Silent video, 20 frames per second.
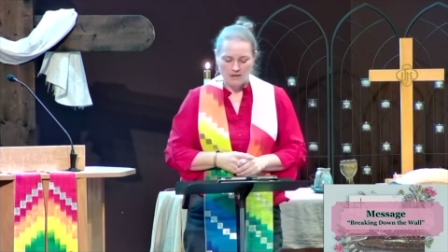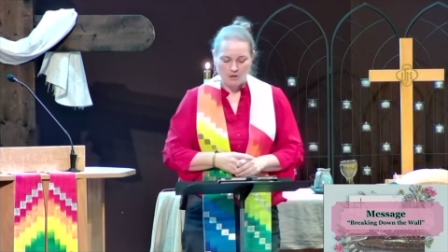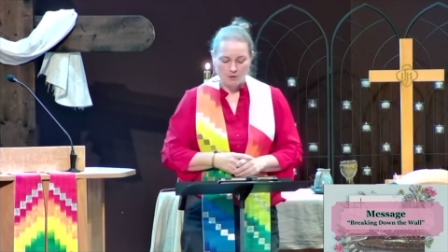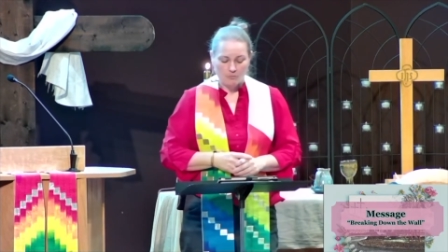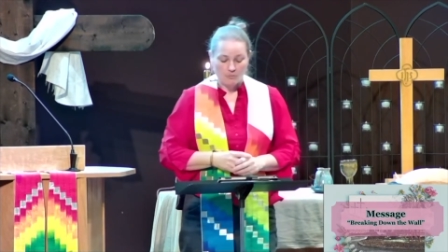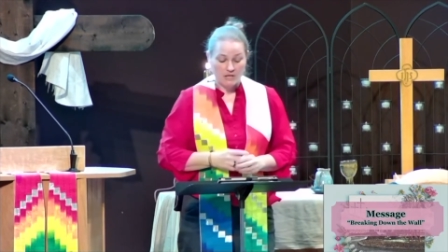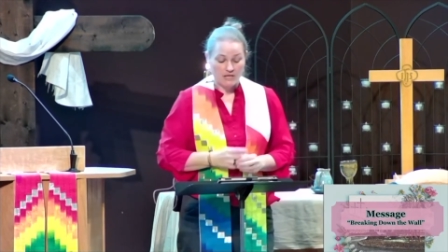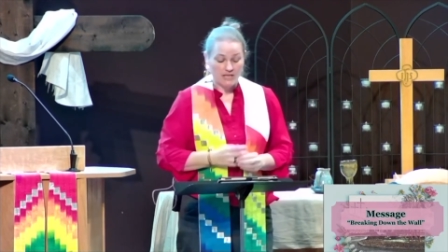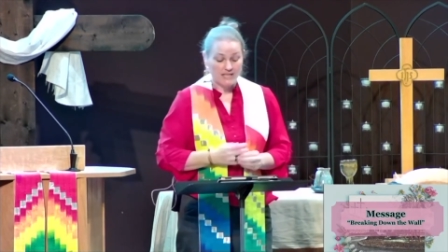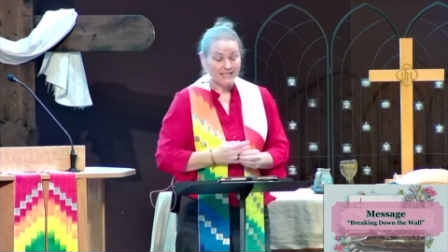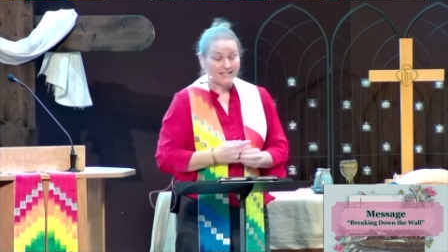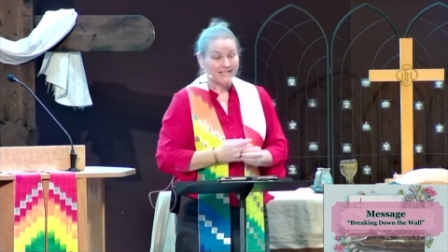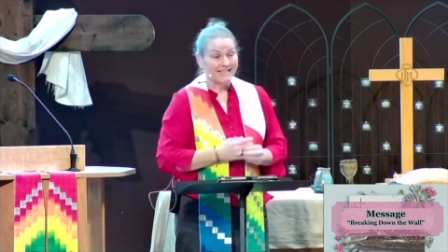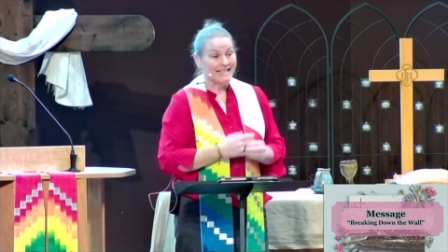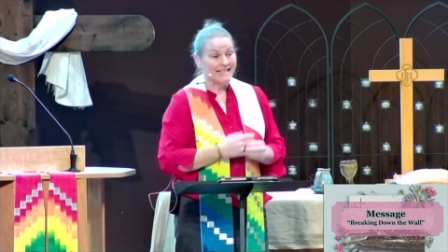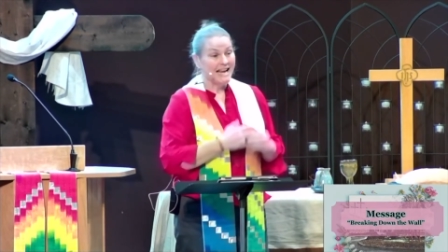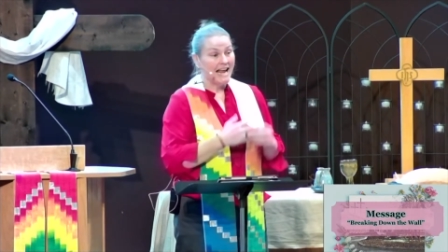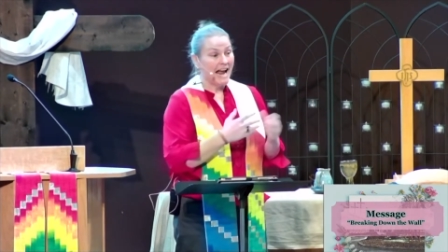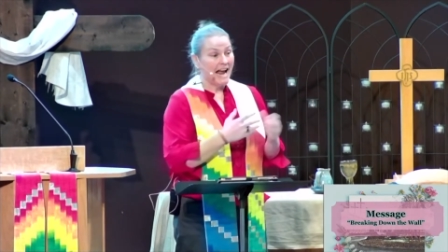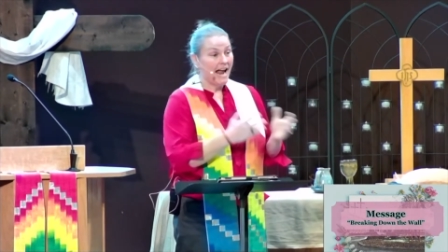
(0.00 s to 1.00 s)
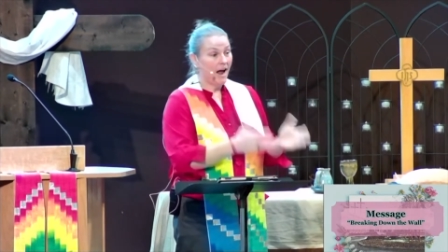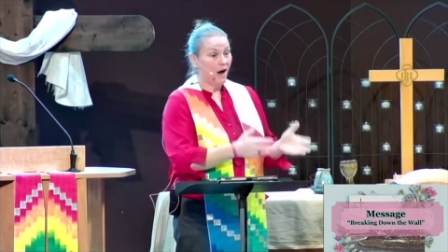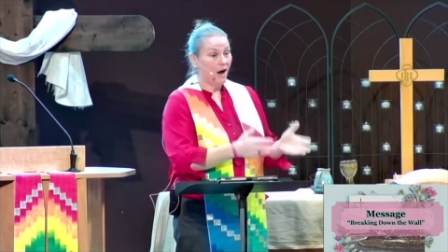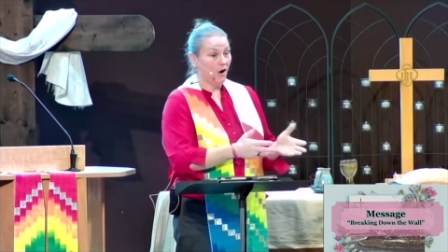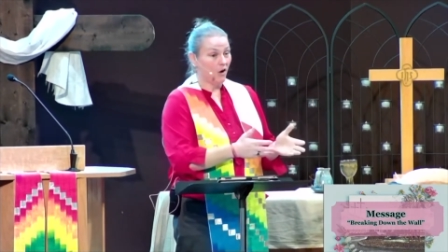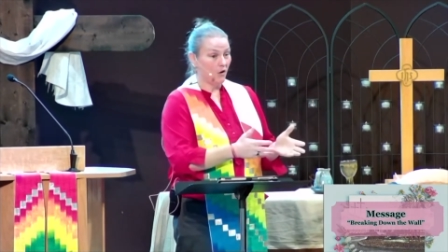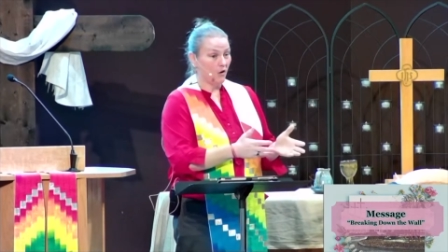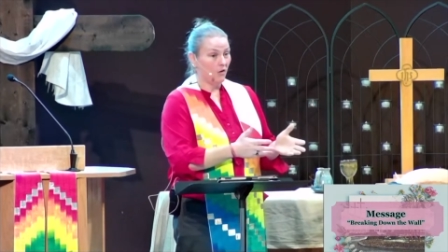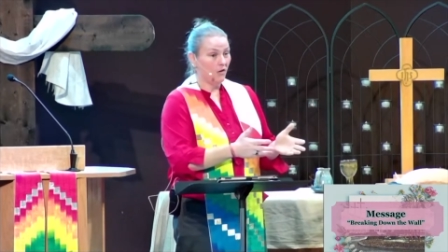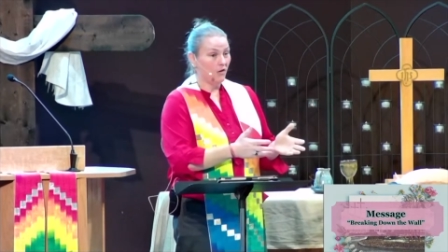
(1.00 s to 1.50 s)
Because
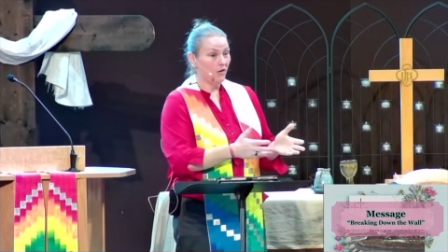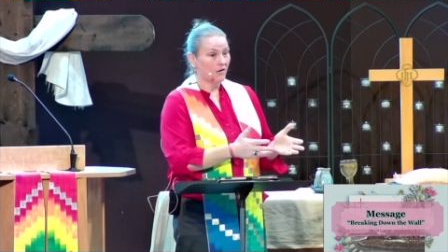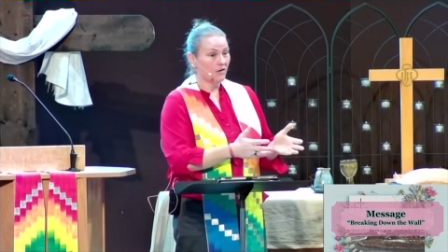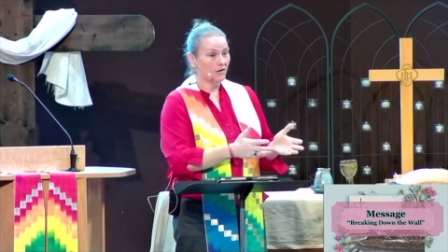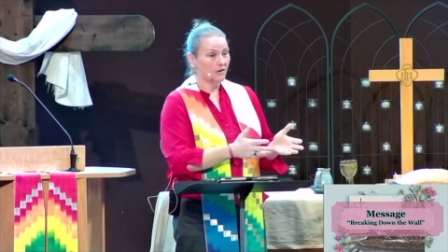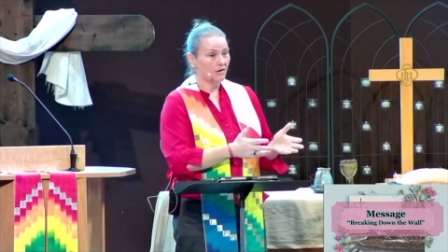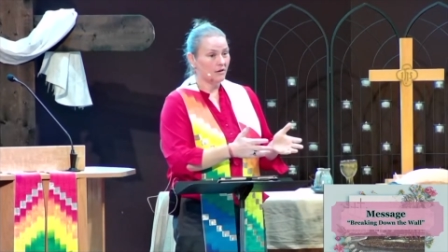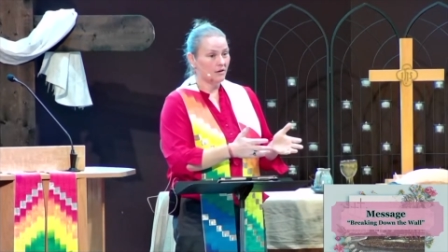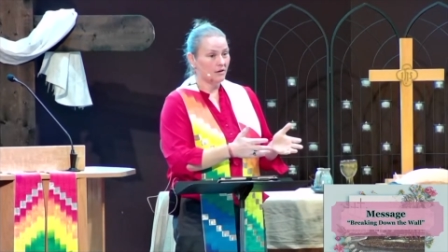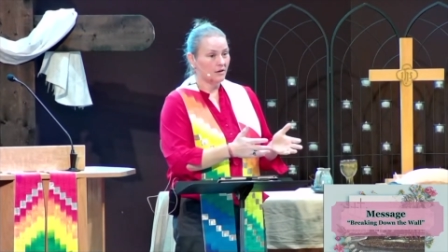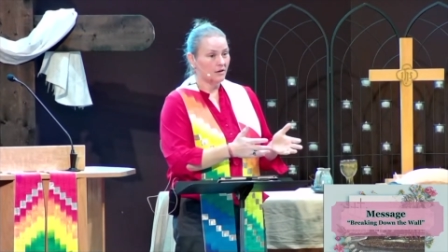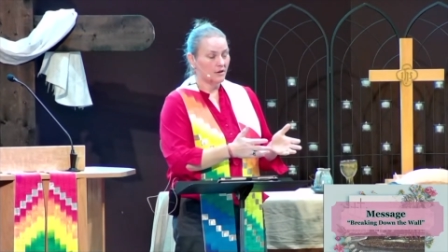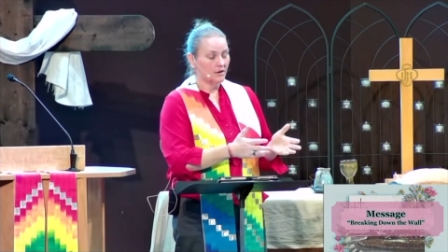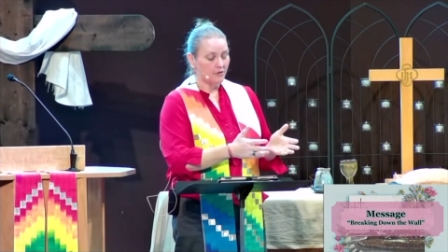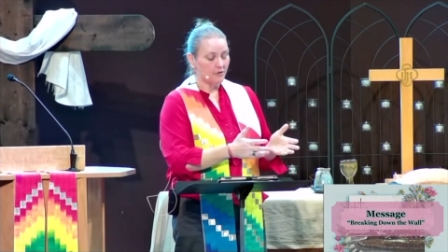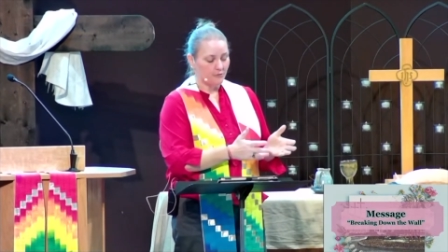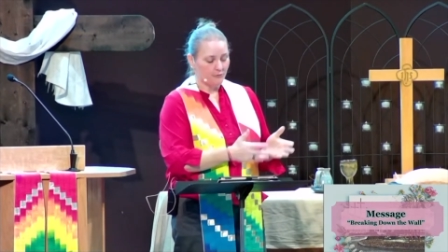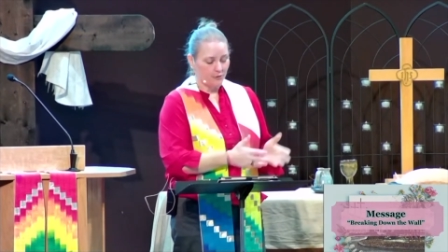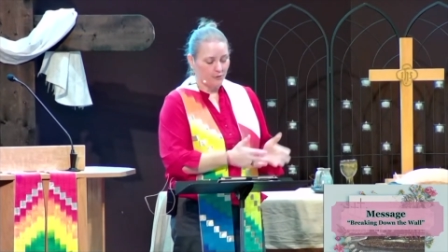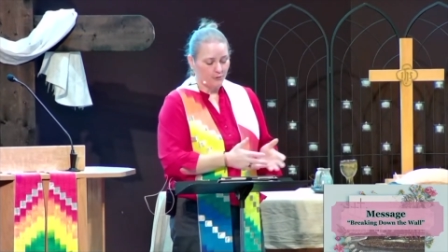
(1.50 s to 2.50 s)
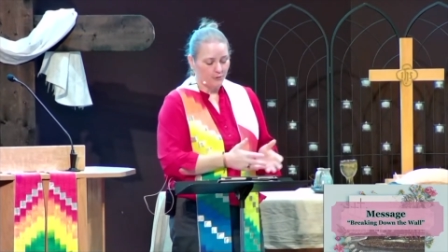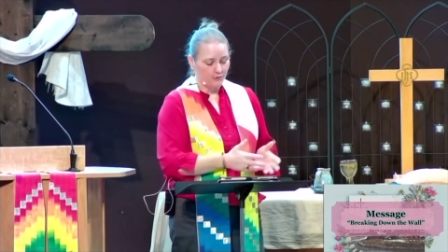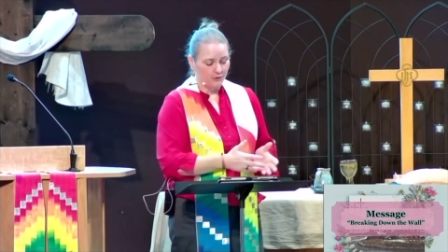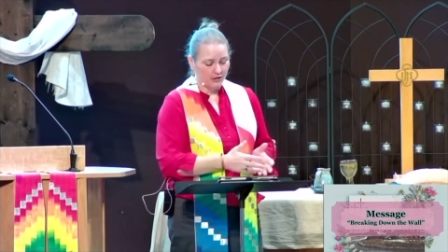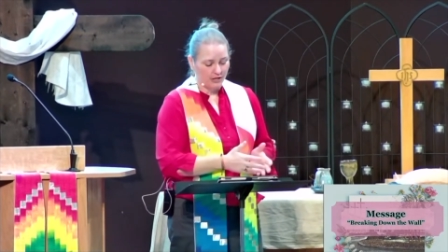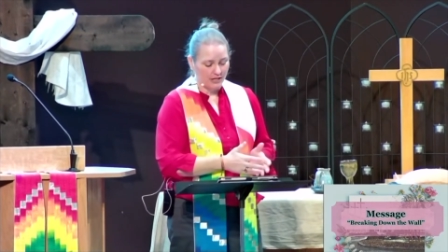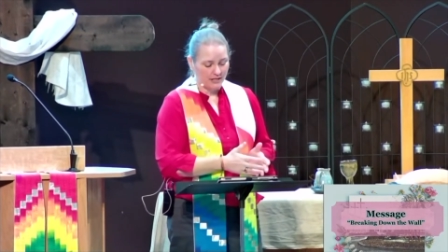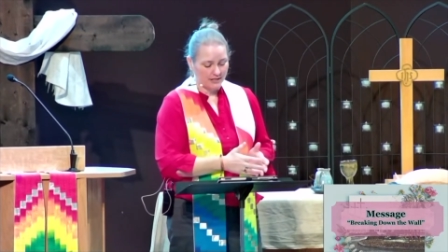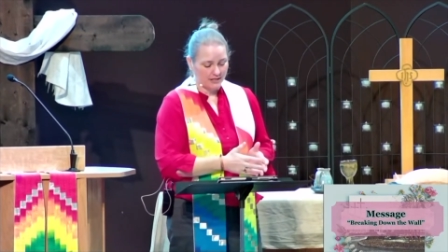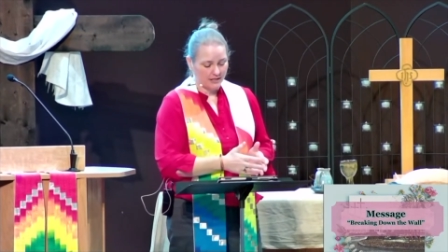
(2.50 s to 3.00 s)
now, through
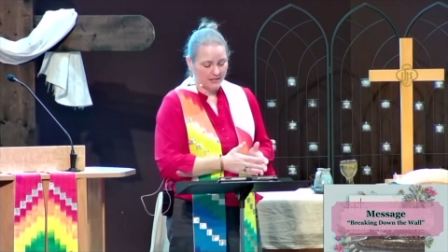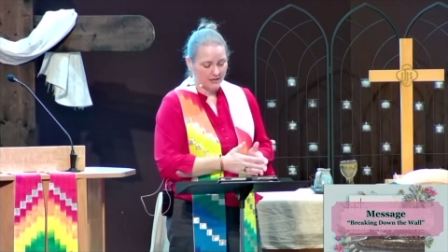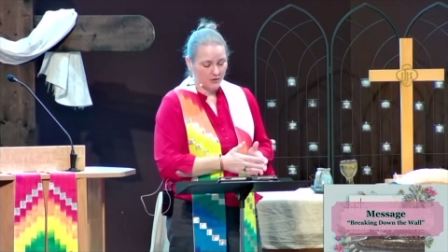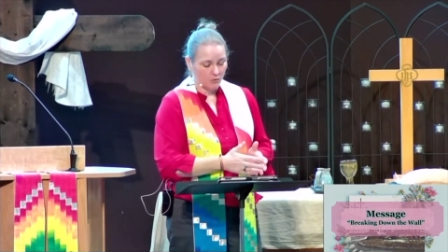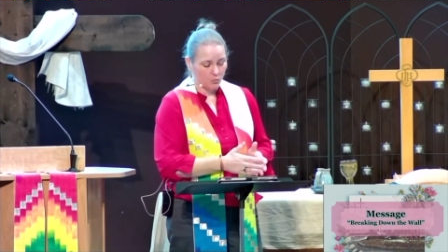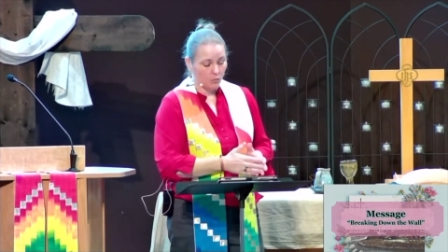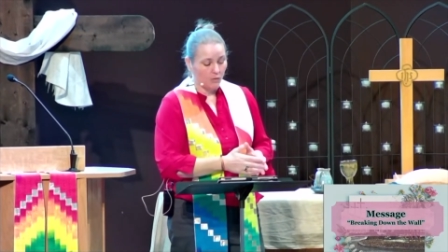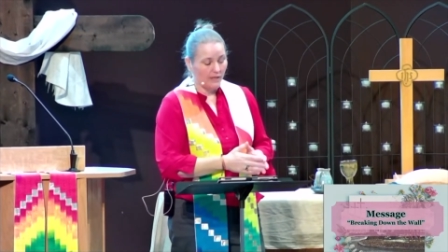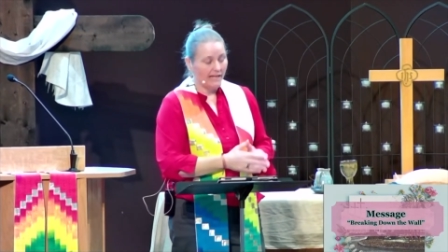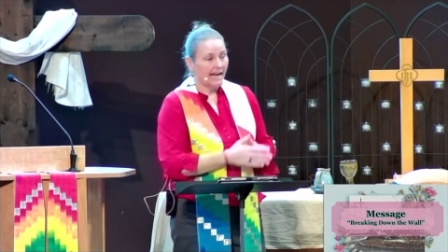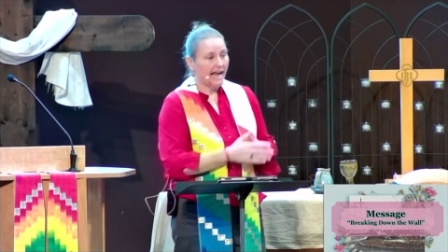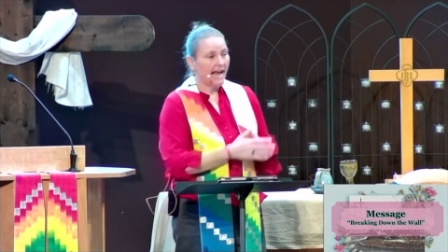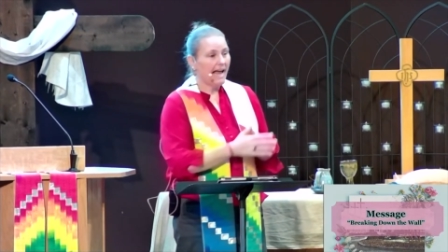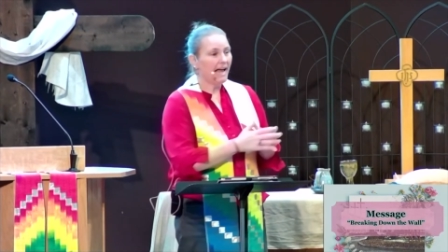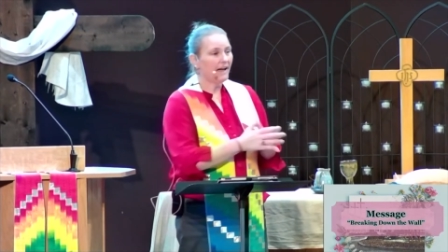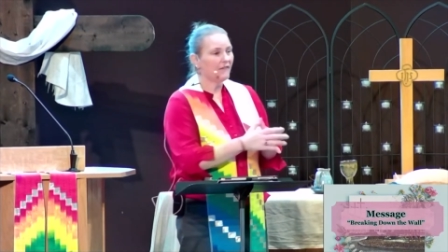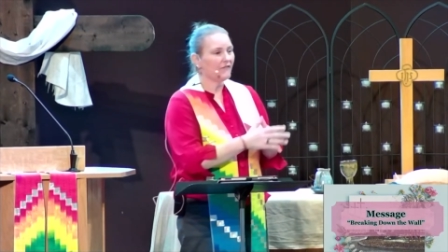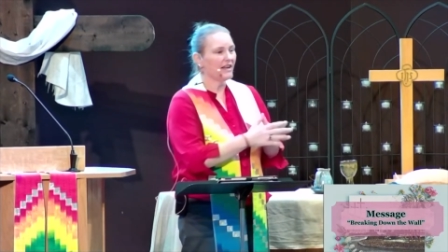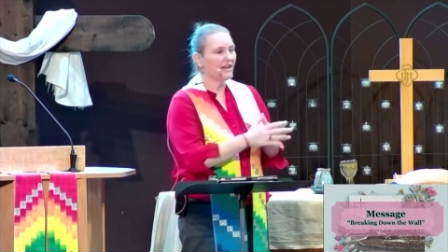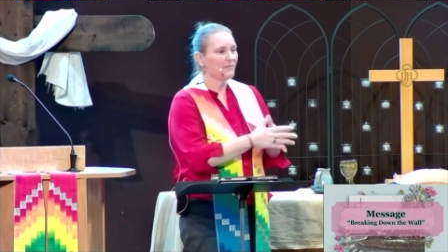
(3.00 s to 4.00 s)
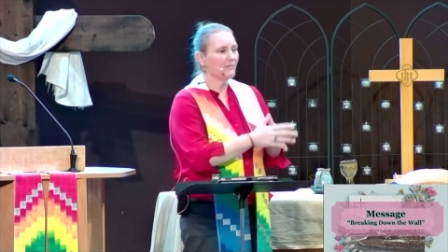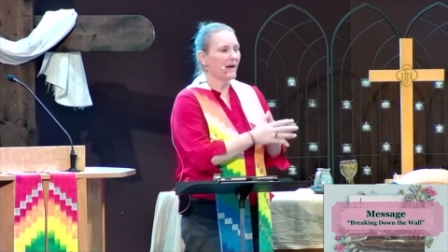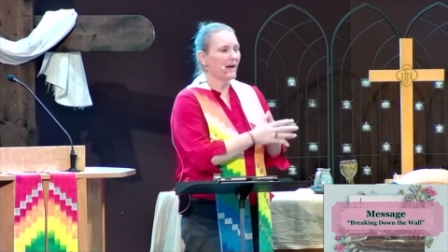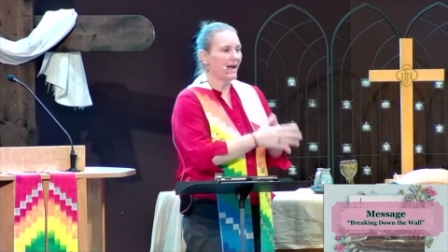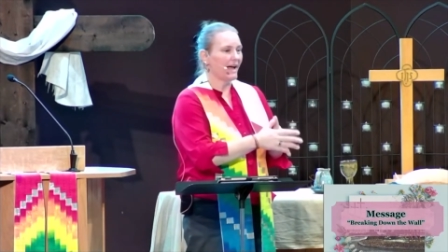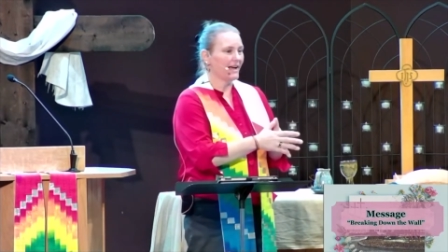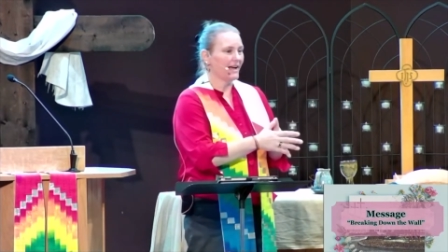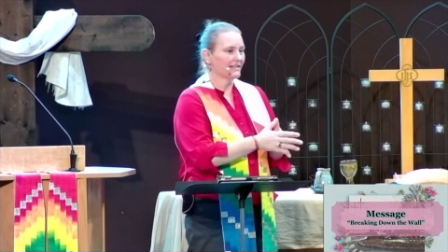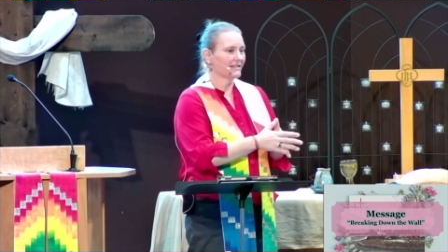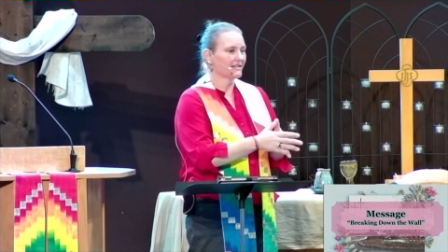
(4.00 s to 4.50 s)
Jesus, we have a
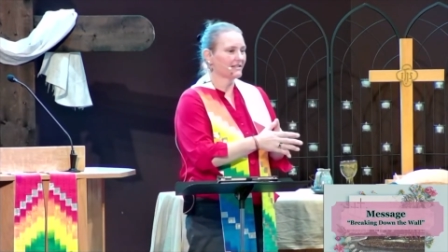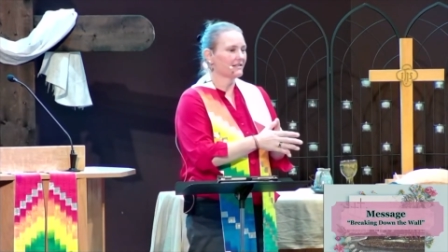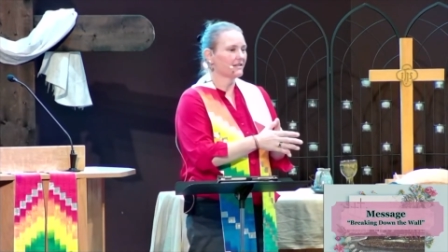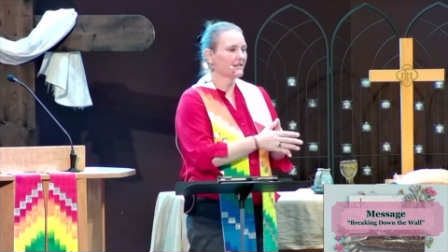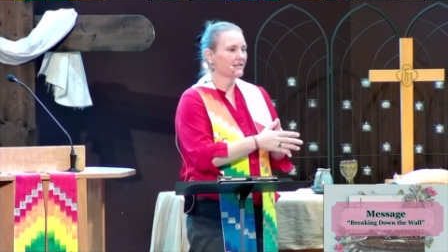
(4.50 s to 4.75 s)
past.